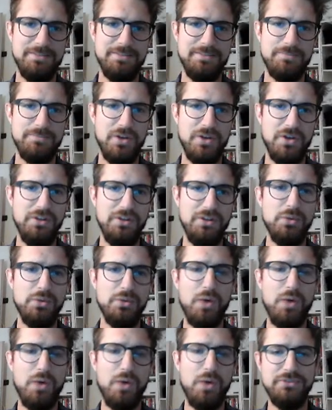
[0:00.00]
only
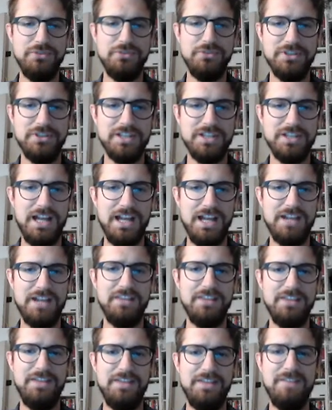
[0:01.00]
1 fear
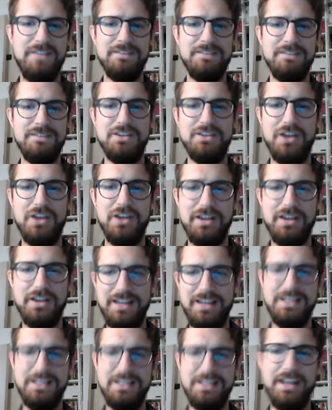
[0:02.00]
card, then
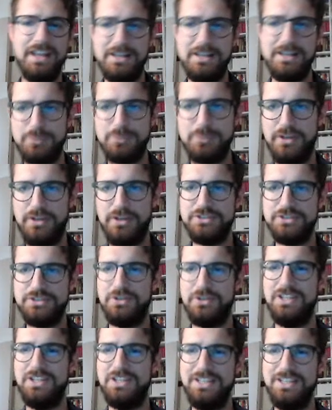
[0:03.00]
getting an
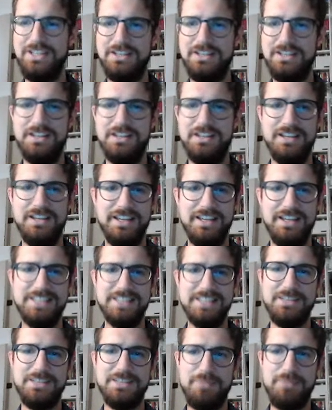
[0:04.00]
exploration in
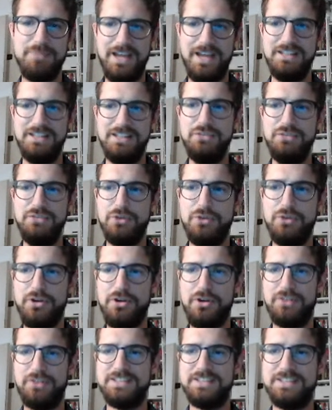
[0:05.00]
isn't bad if you're
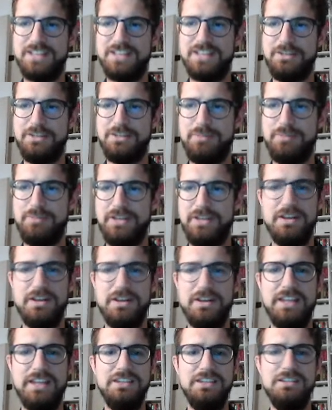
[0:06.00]
not the starting player.
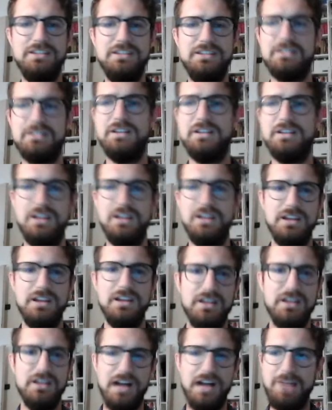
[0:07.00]
Like here,
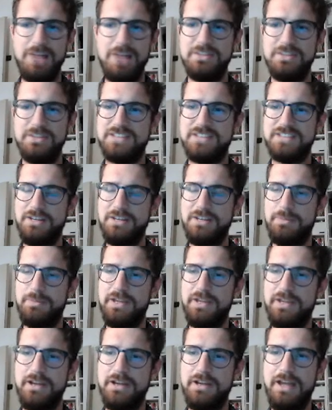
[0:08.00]
I'm the starting
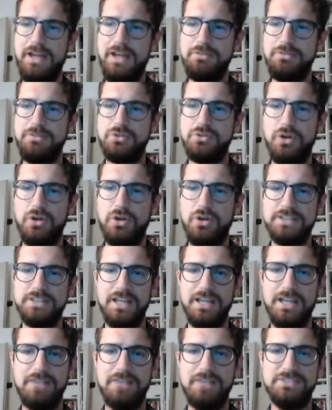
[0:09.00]
player, I have 2 coins,
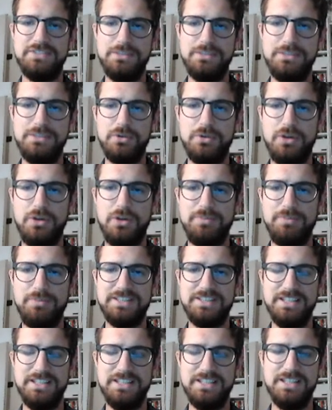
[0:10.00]
I have 0
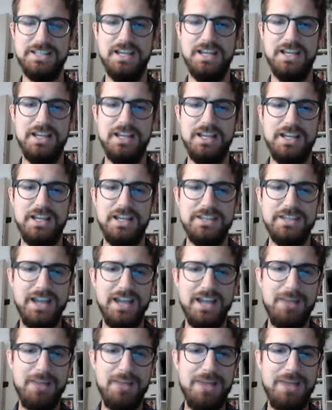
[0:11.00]
compasses.
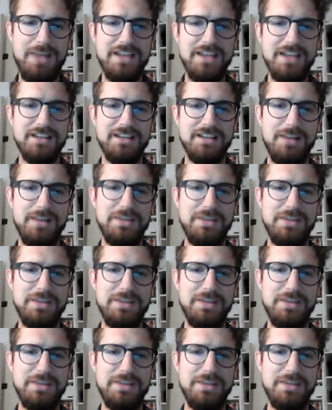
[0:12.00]
Yeah, I might